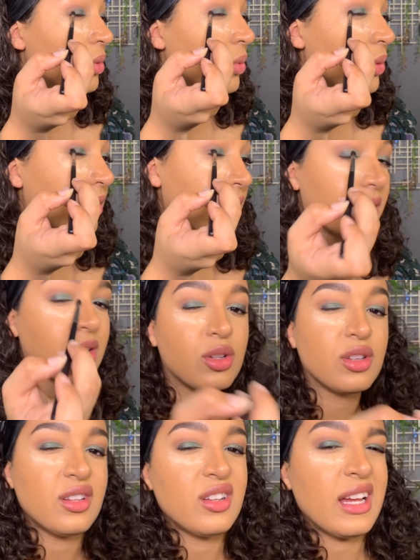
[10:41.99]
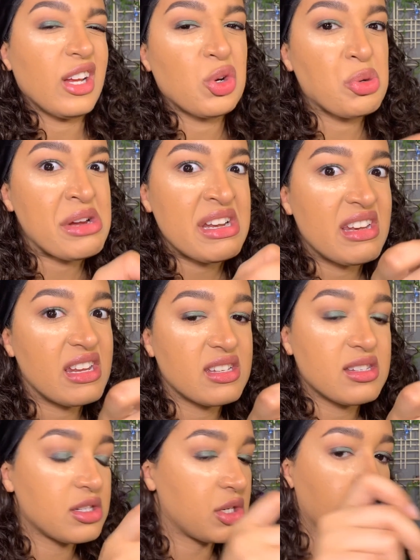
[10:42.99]
with a little like
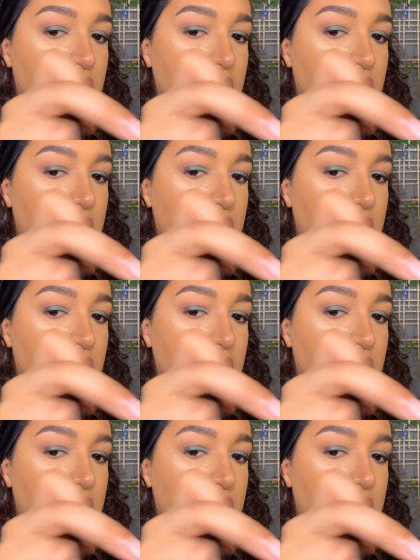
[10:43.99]
greenness to